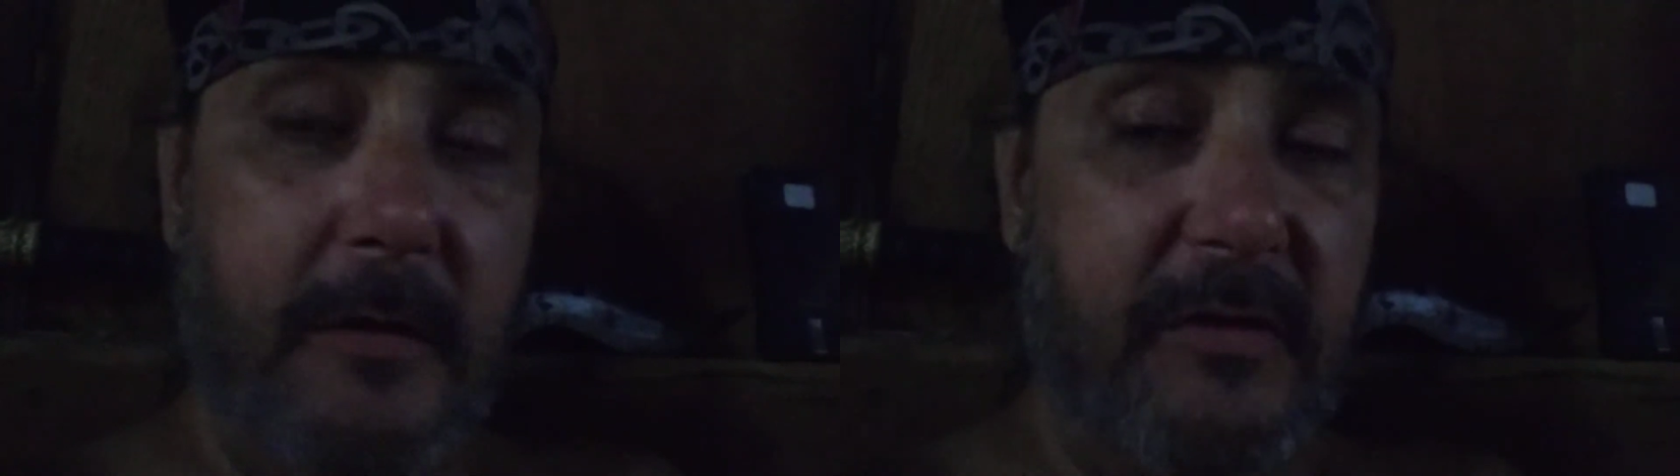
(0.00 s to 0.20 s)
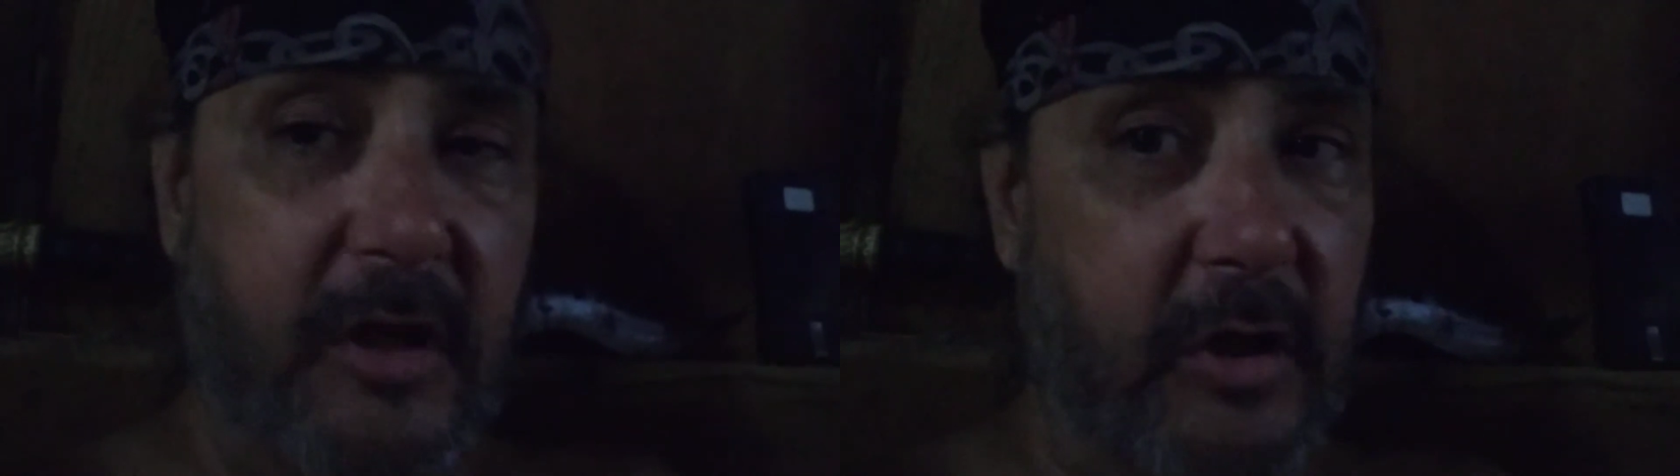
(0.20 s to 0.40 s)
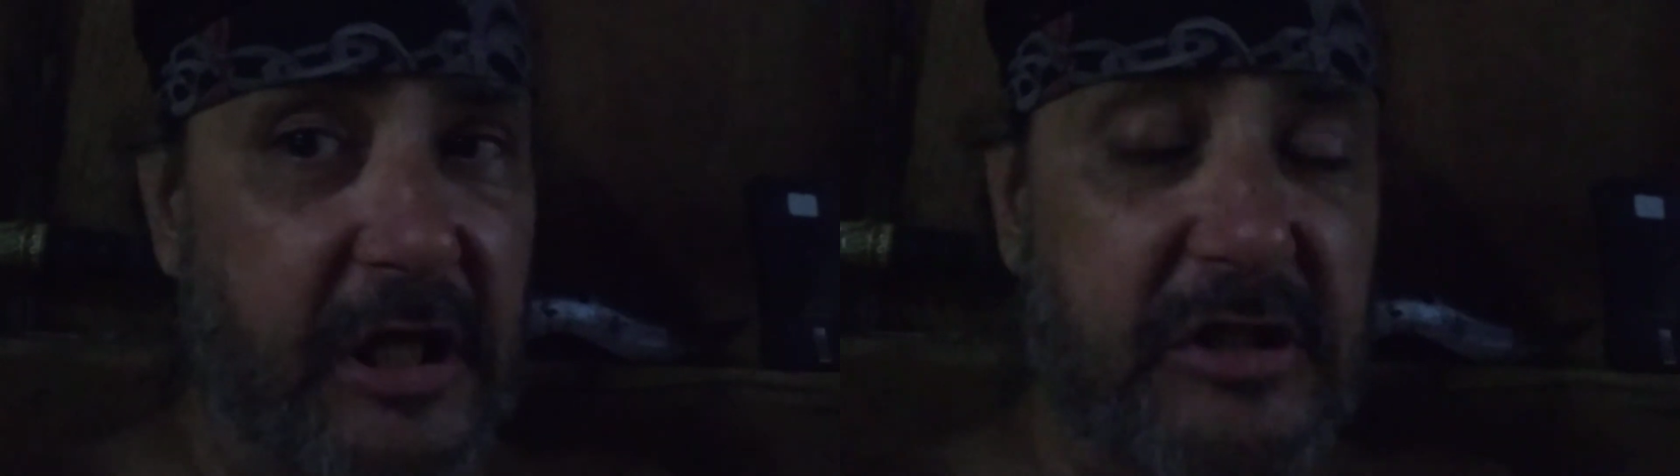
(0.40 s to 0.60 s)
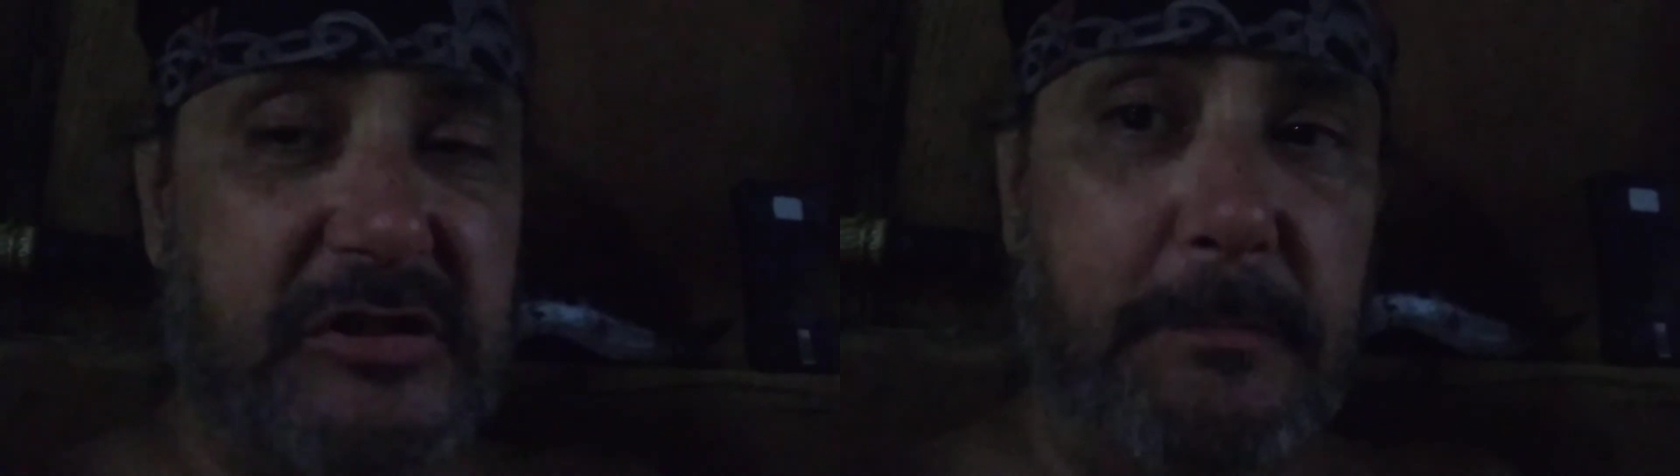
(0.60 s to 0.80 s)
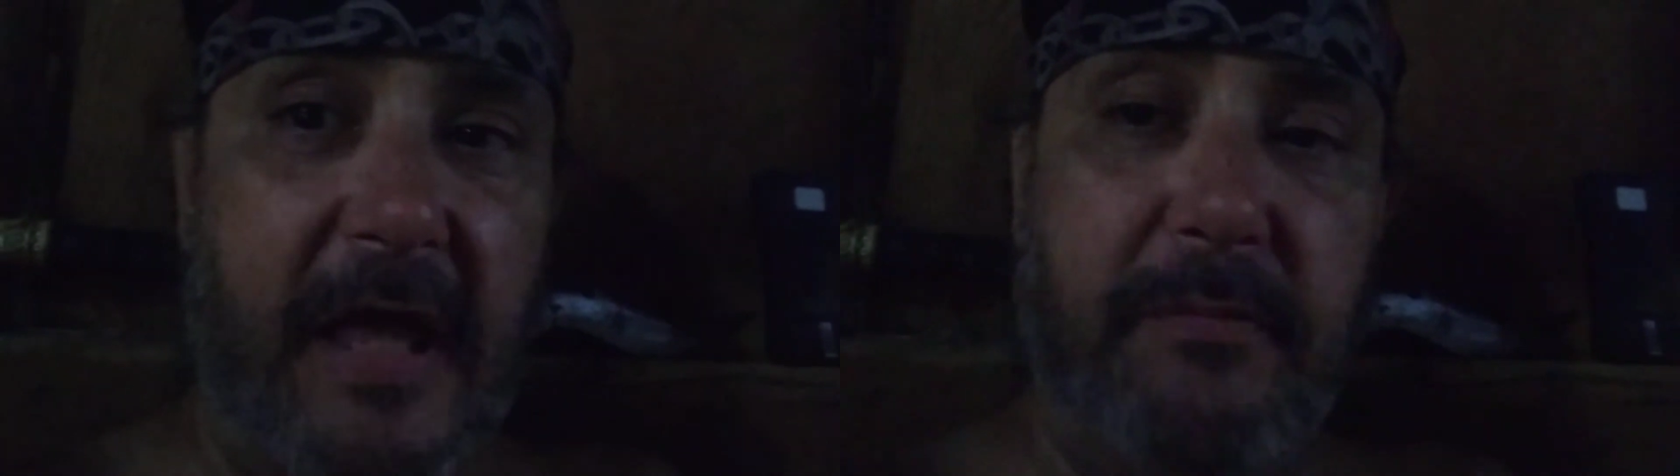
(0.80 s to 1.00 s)
there is
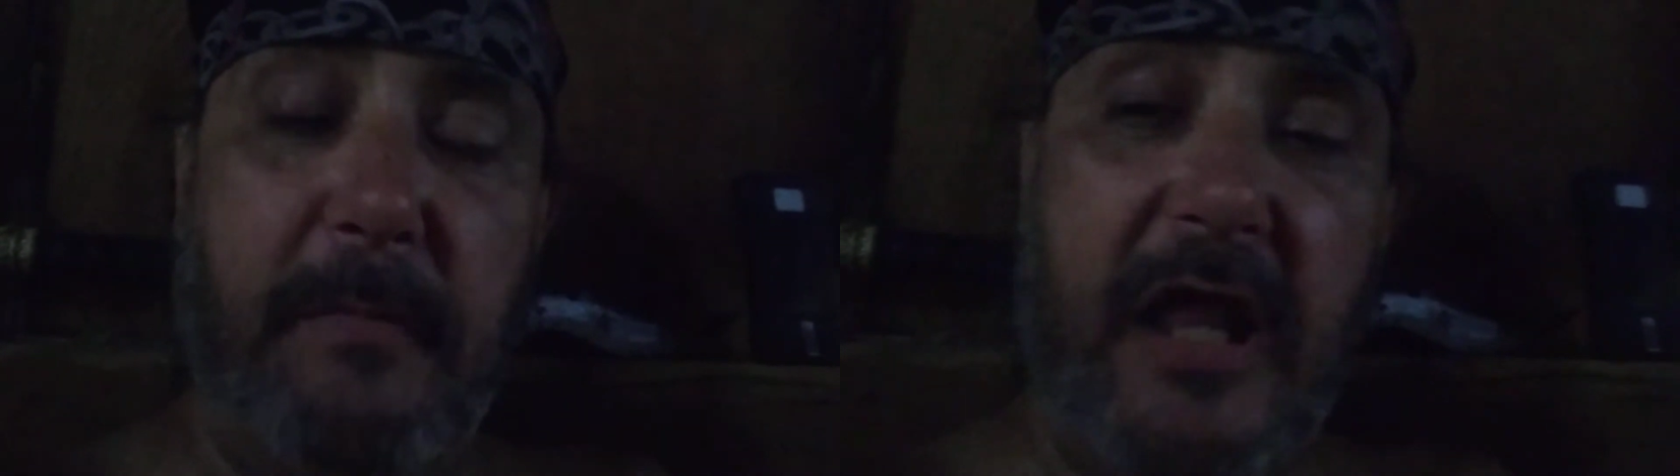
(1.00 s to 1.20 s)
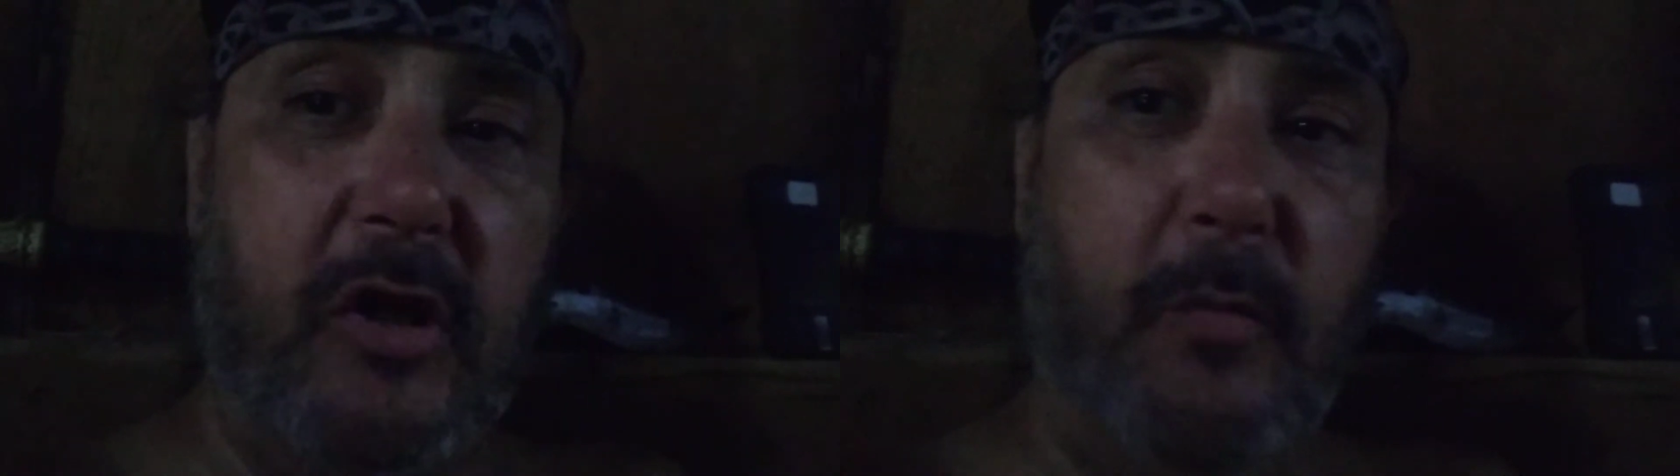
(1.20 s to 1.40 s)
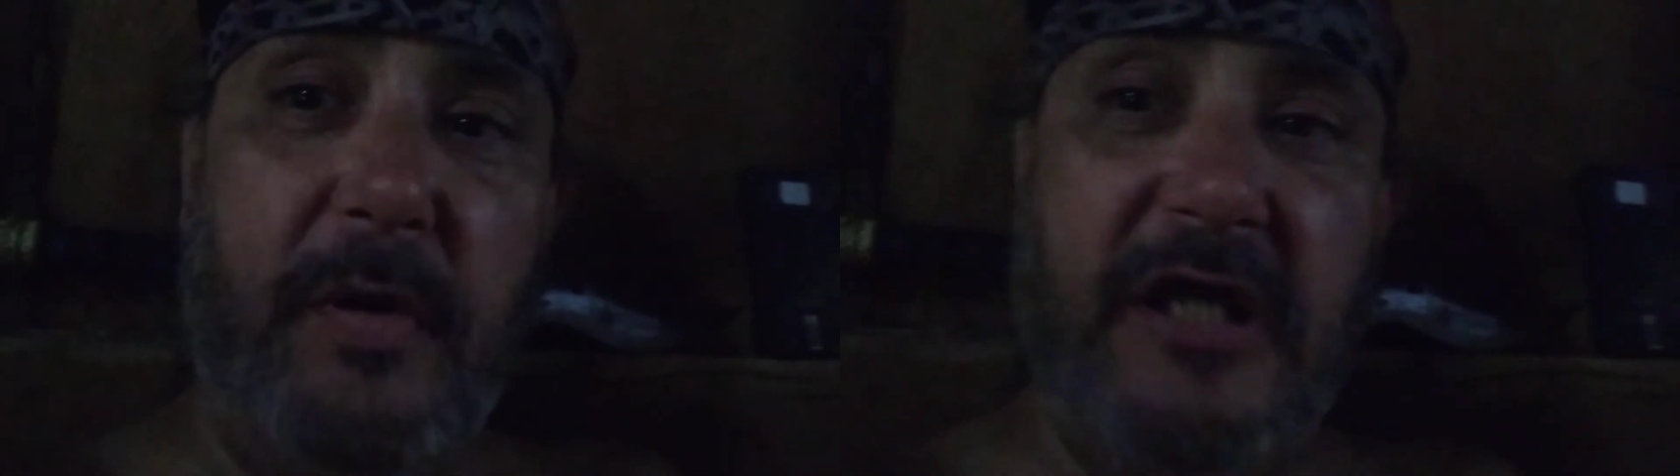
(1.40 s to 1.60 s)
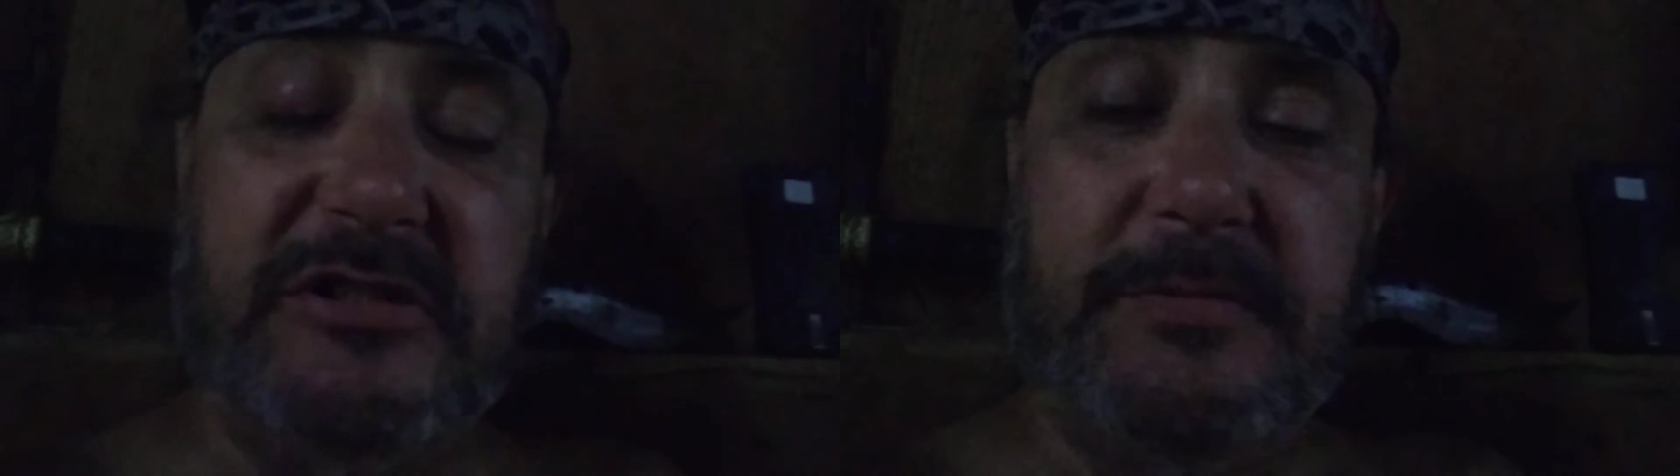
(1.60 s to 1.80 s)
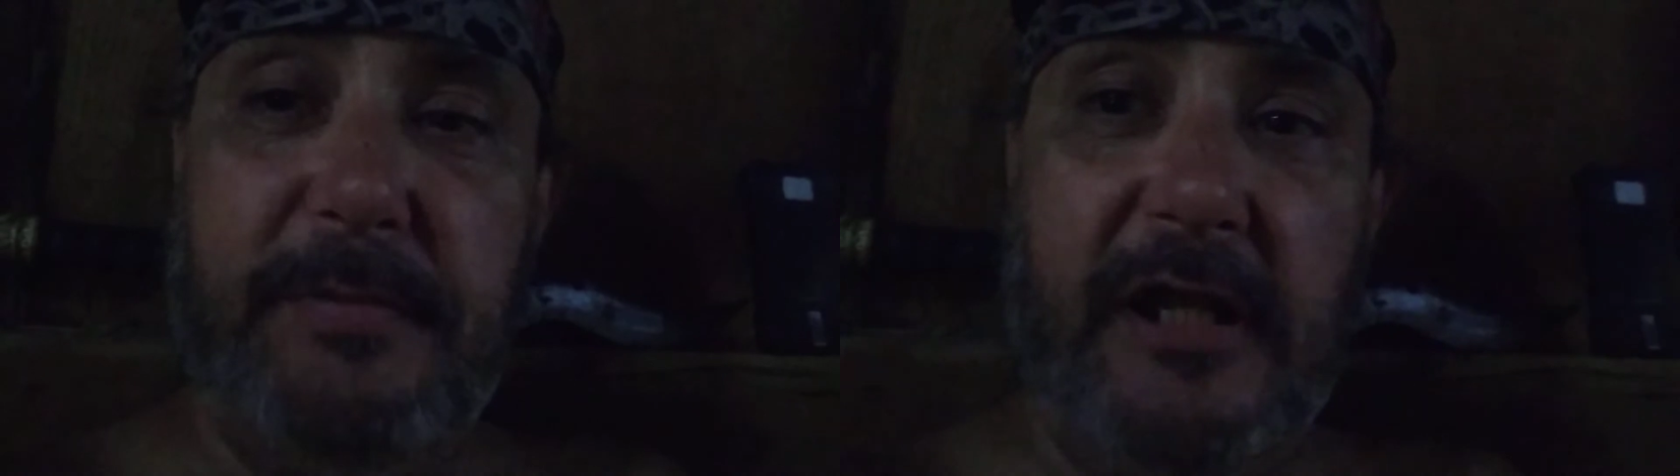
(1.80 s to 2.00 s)
the mathematical
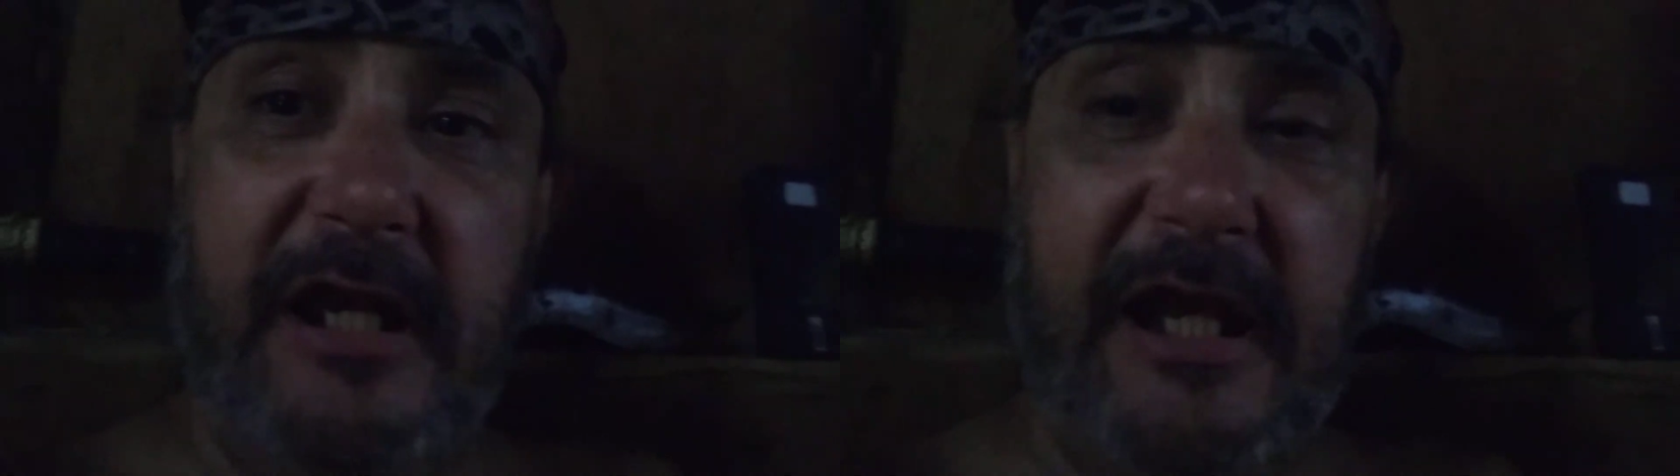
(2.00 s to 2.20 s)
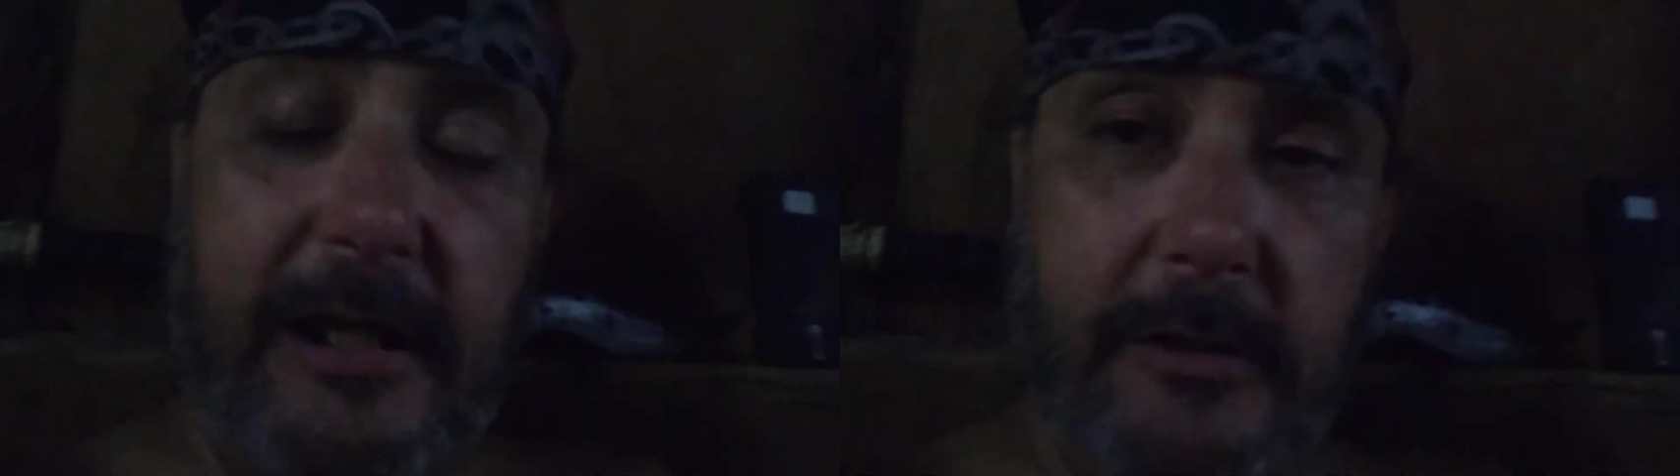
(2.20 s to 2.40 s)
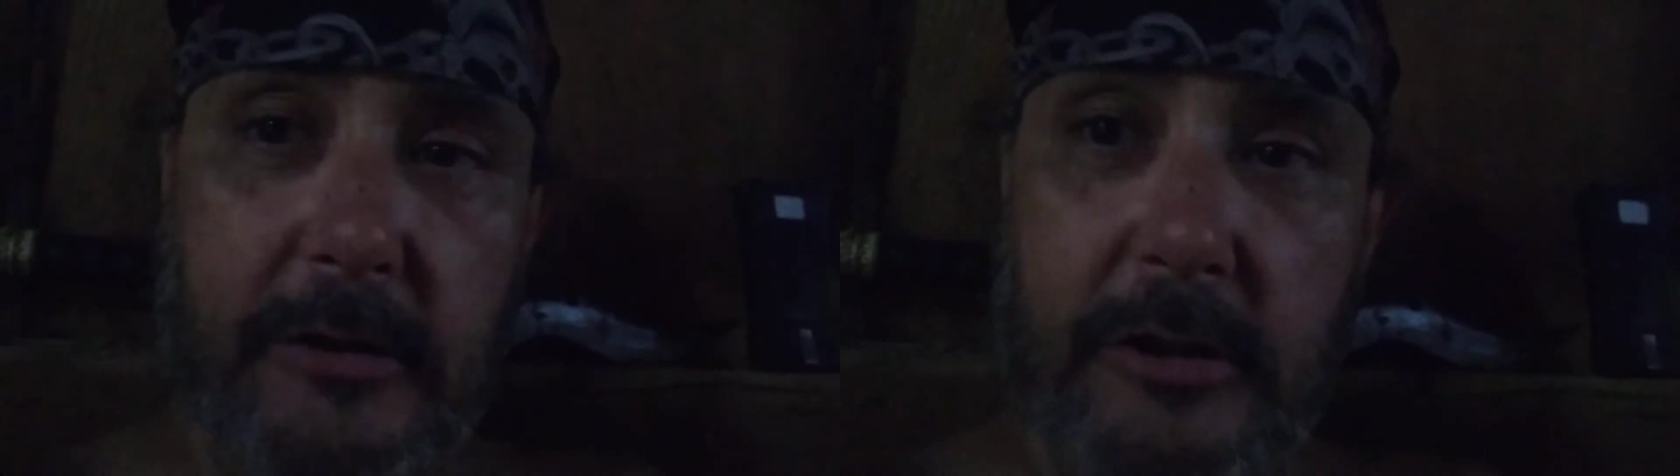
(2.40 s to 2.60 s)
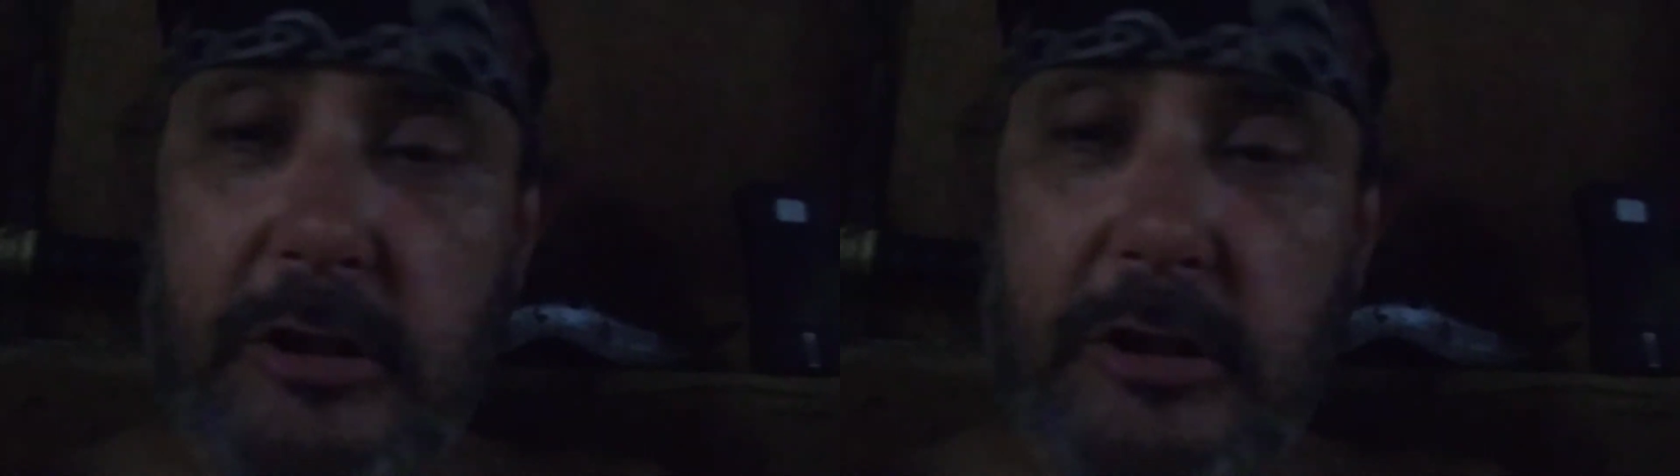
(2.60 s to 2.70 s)
possibility